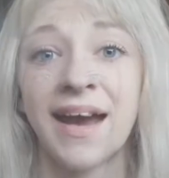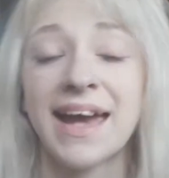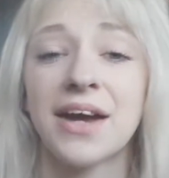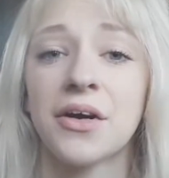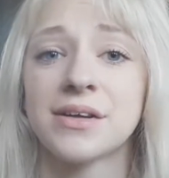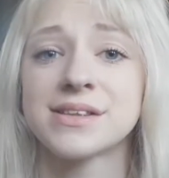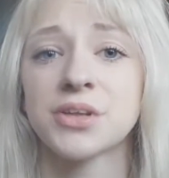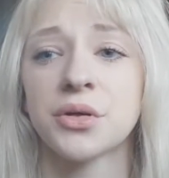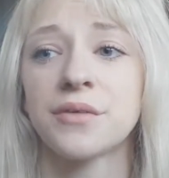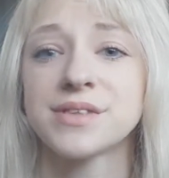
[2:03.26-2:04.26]
Hey guys,
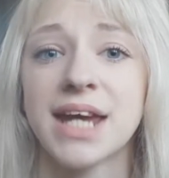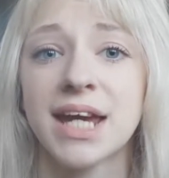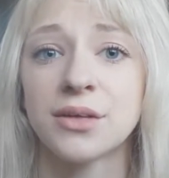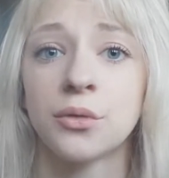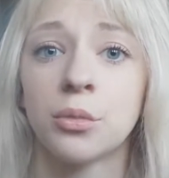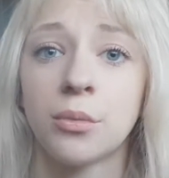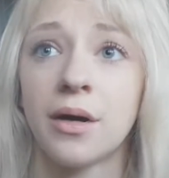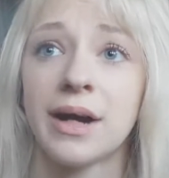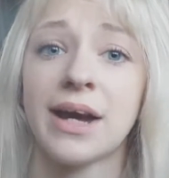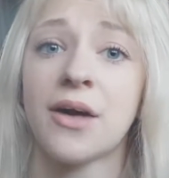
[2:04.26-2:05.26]
so I've taken all
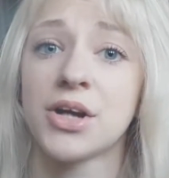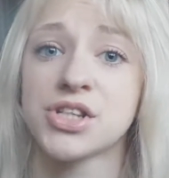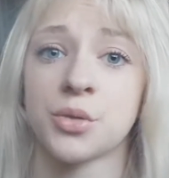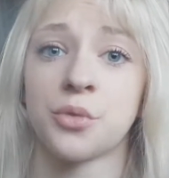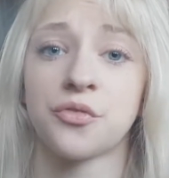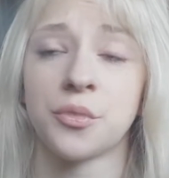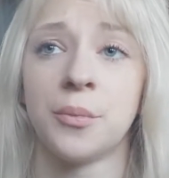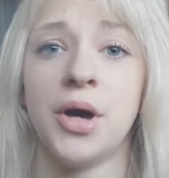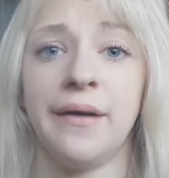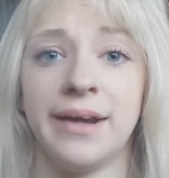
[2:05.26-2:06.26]
my eyeshadow off
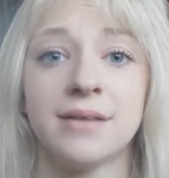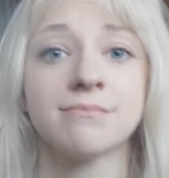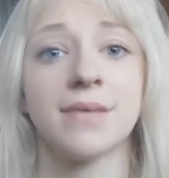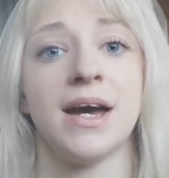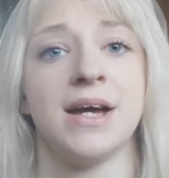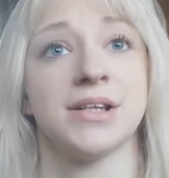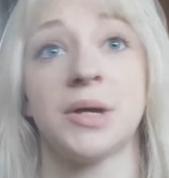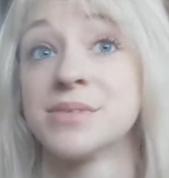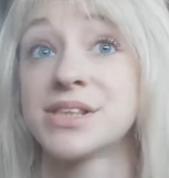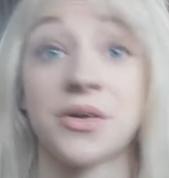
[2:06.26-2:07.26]
from earlier and
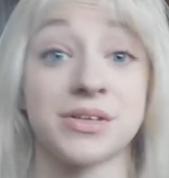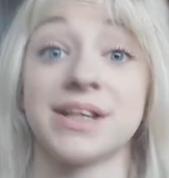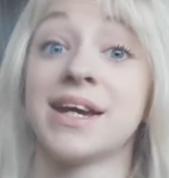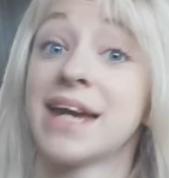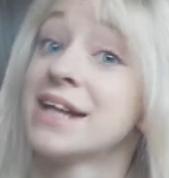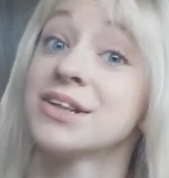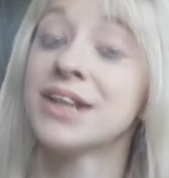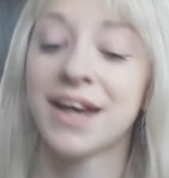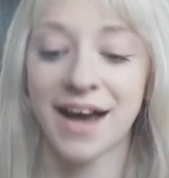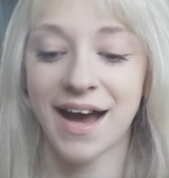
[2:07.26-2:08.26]
I'm starting
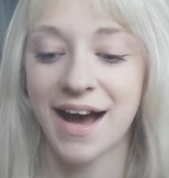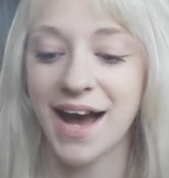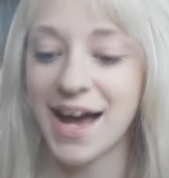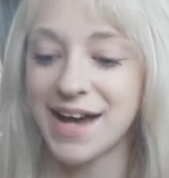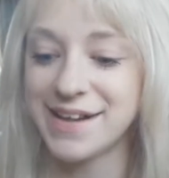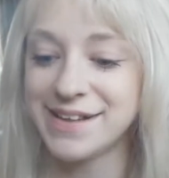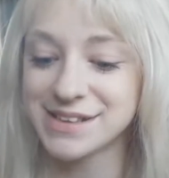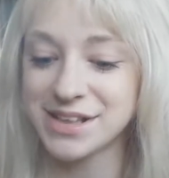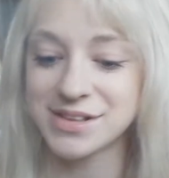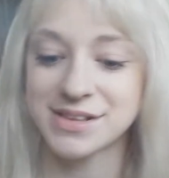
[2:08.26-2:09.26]
again,
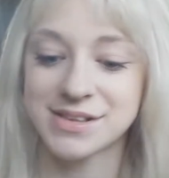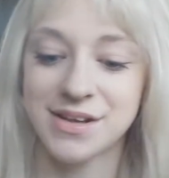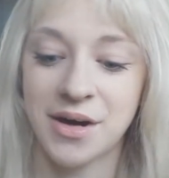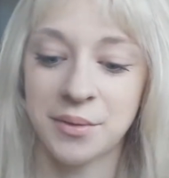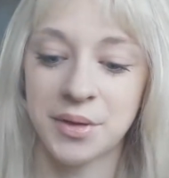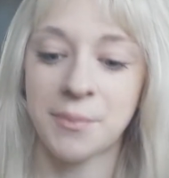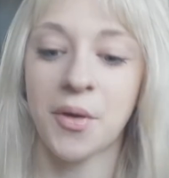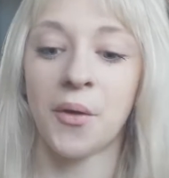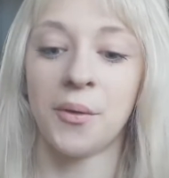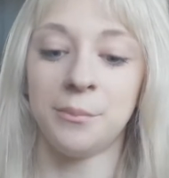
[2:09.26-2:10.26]
and I'm going to
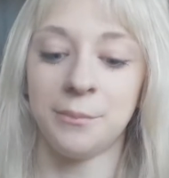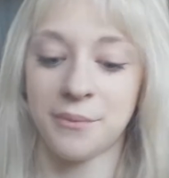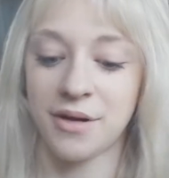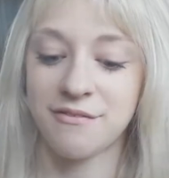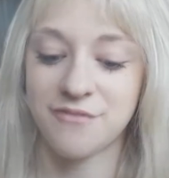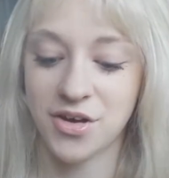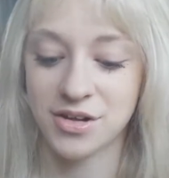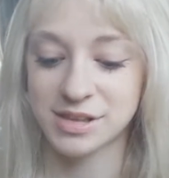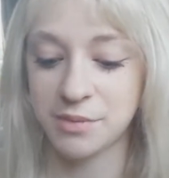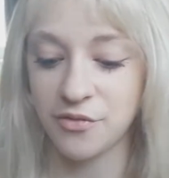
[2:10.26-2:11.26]
put on my
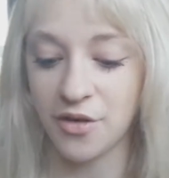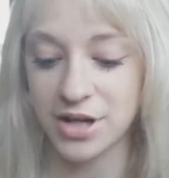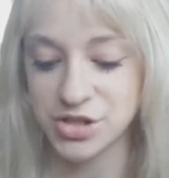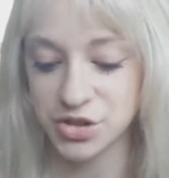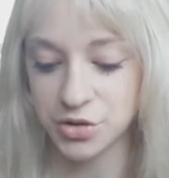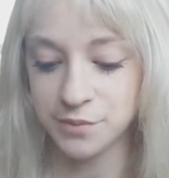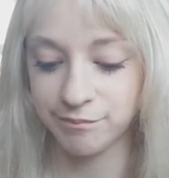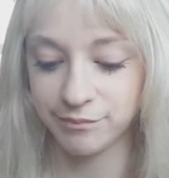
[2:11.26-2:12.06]
first bit of eyeshadow.